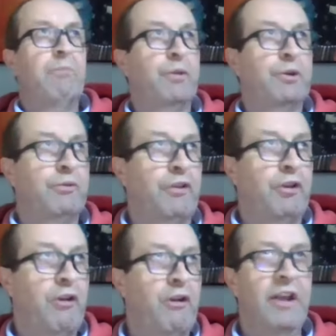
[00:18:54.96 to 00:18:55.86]
but it was a
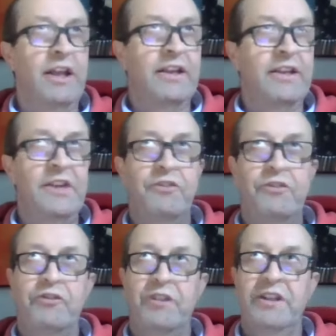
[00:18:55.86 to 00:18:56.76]
learning in an
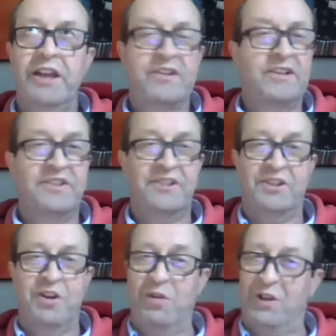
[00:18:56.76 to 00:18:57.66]
industry that is
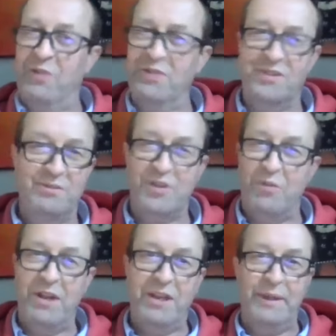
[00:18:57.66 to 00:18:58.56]
so close to
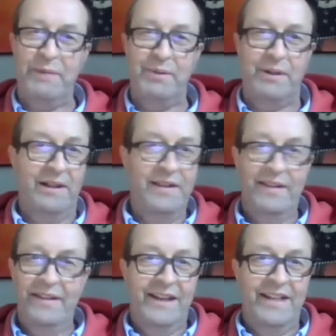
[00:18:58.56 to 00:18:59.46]
so many people
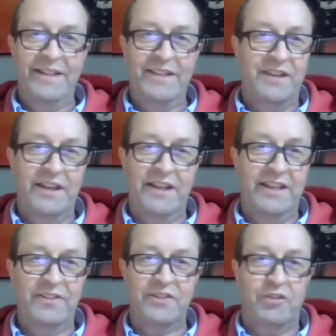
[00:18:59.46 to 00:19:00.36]
in this
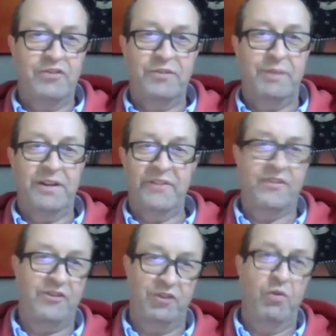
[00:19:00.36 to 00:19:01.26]
country,
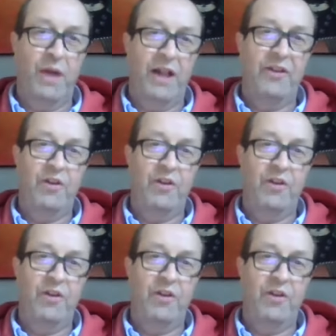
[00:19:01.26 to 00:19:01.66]
because as you well